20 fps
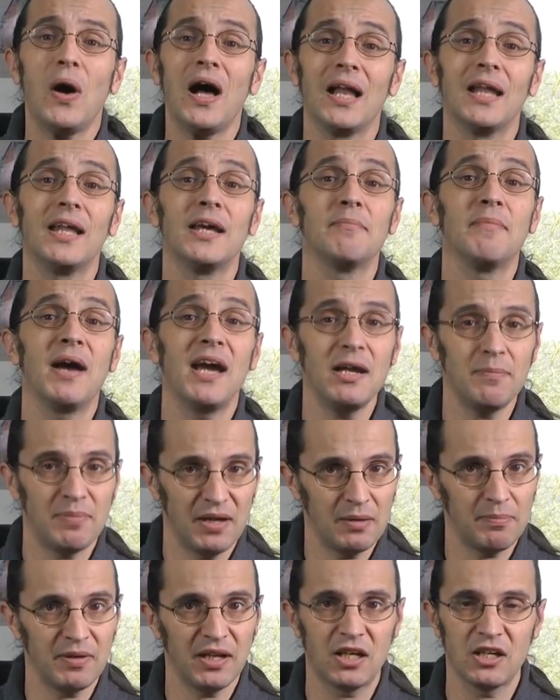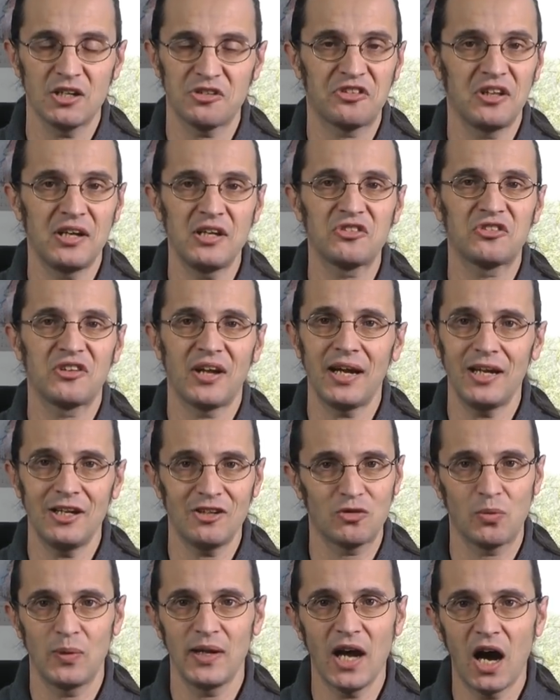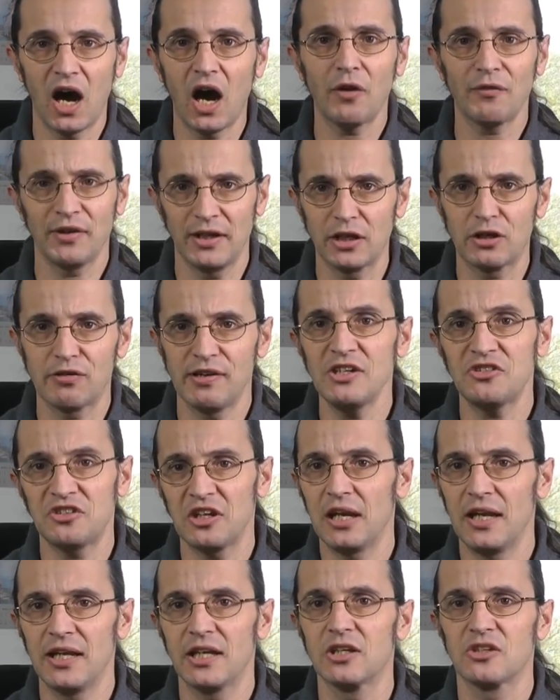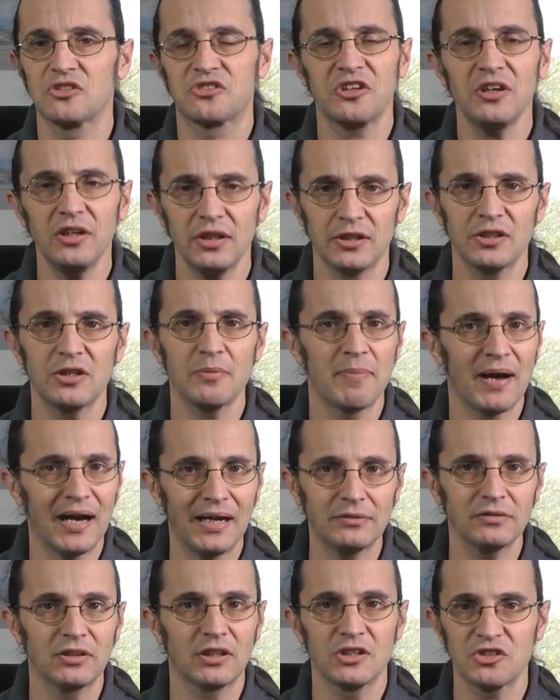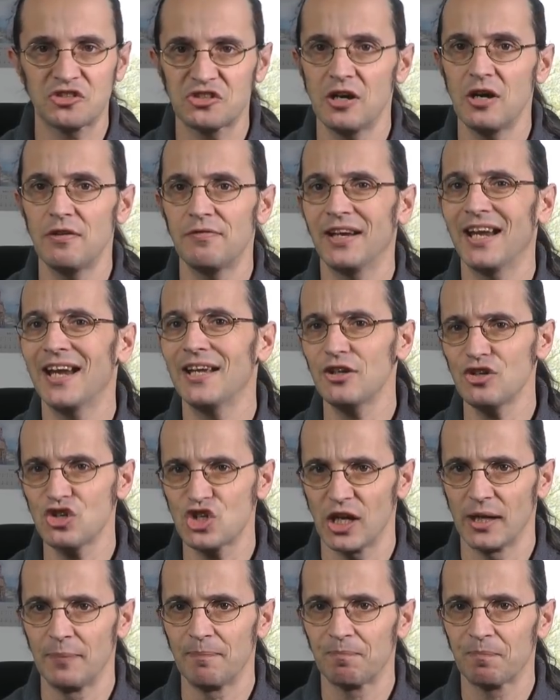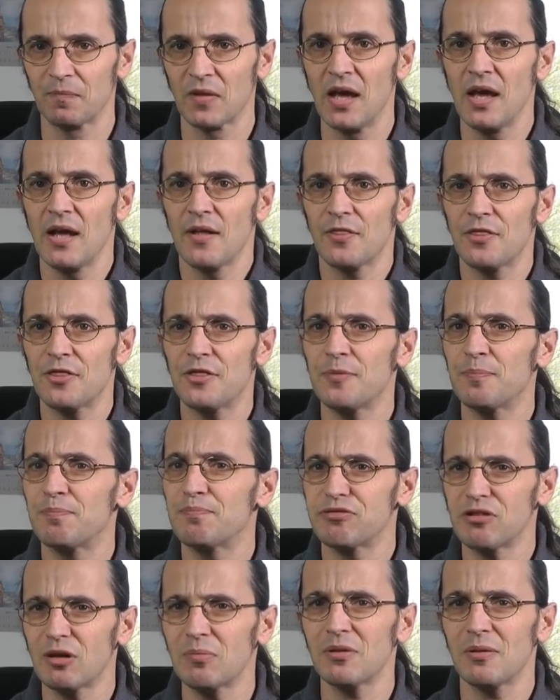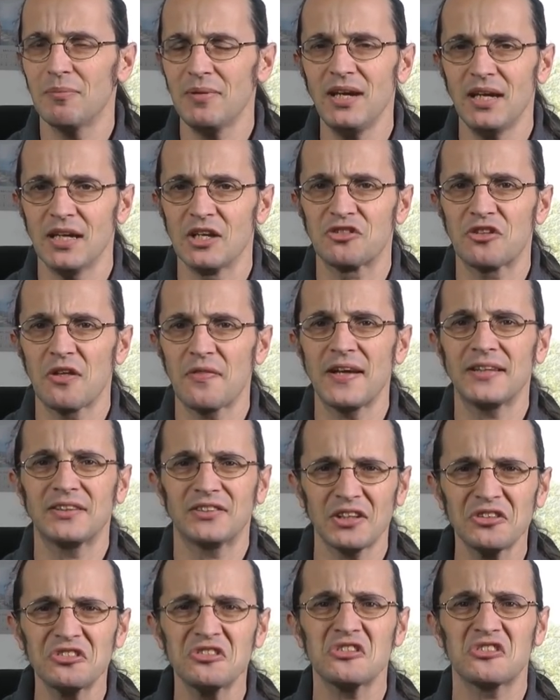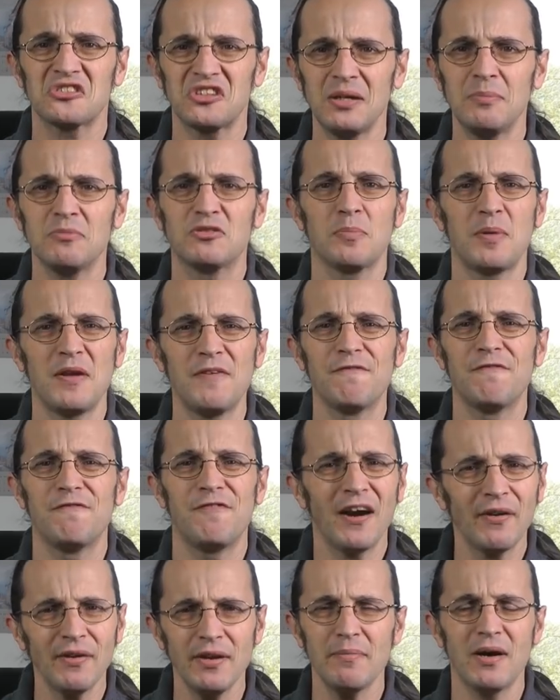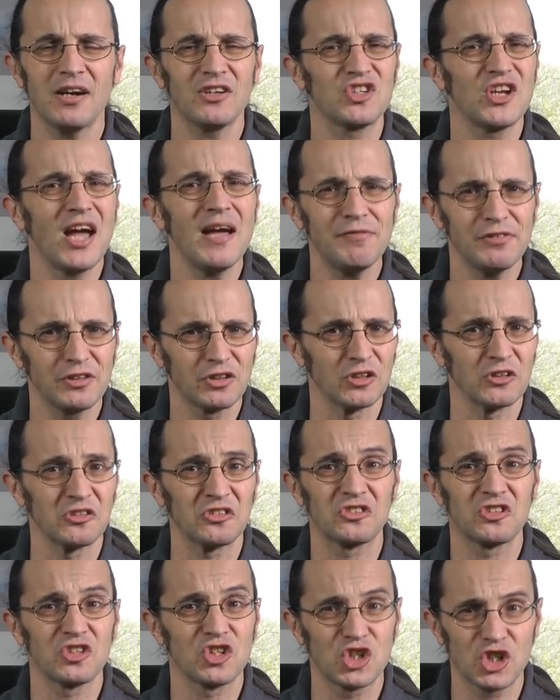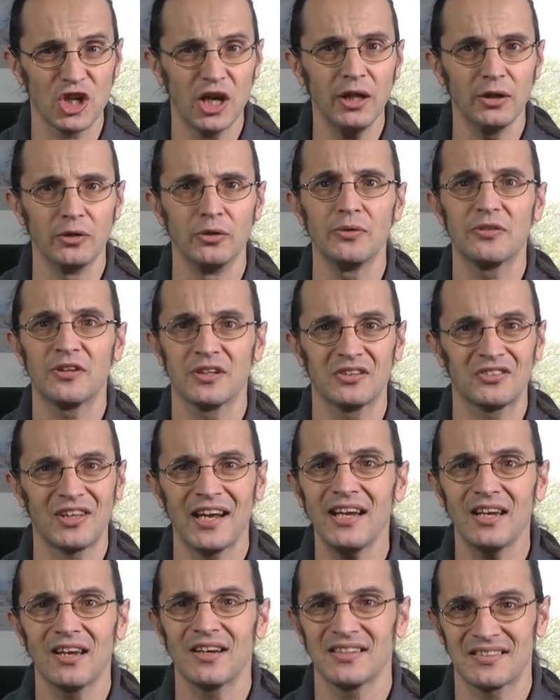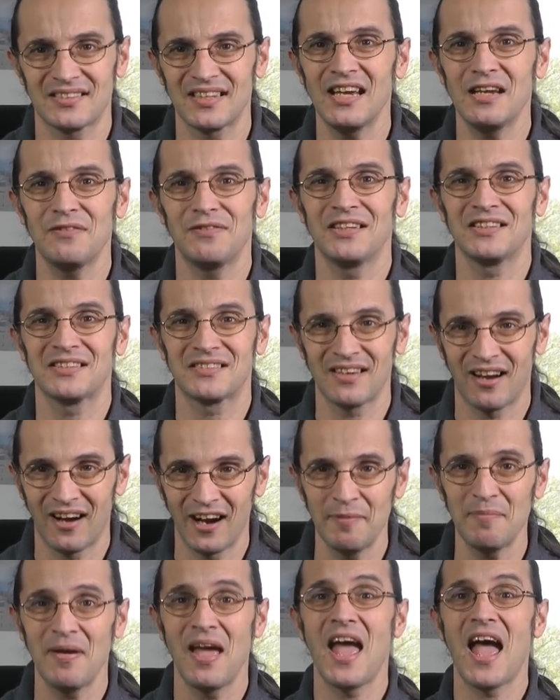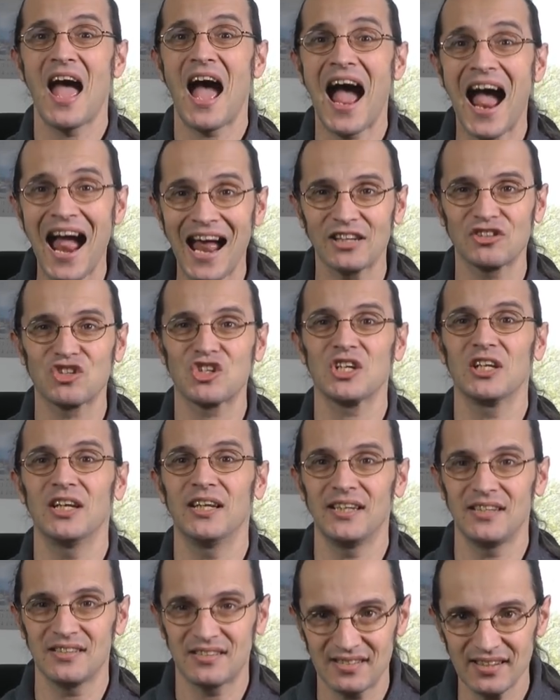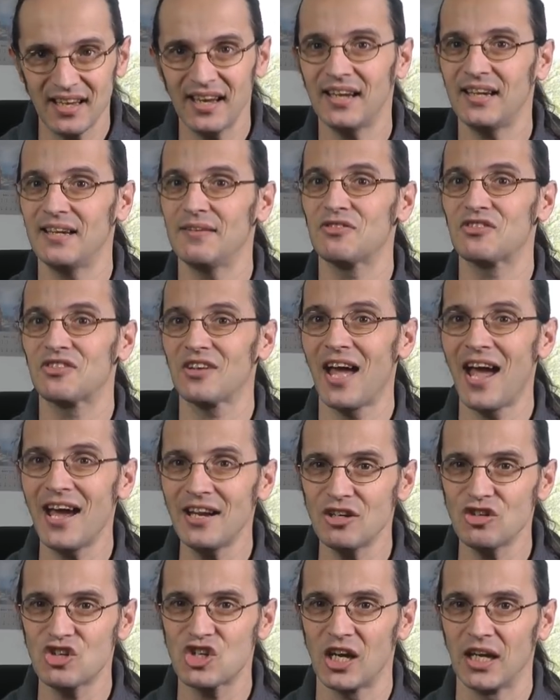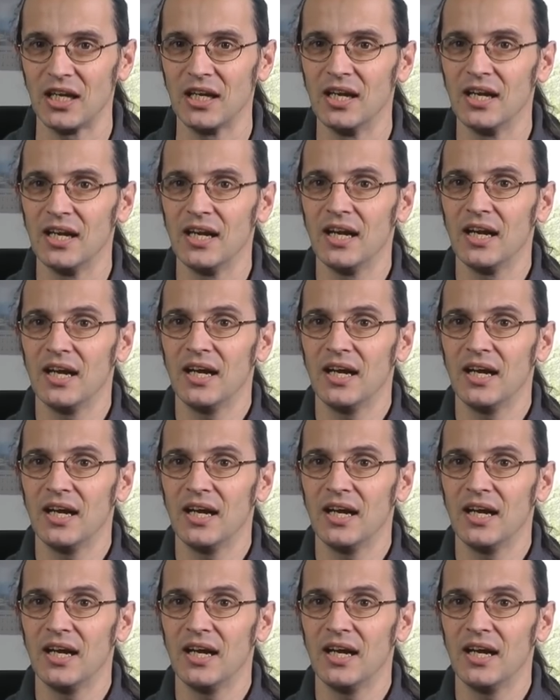Well, it may be because these days we are increasingly concerned about conserving energy. The problem is that there doesn't seem to be very much evidence to show that daylight savings time actually saves energy.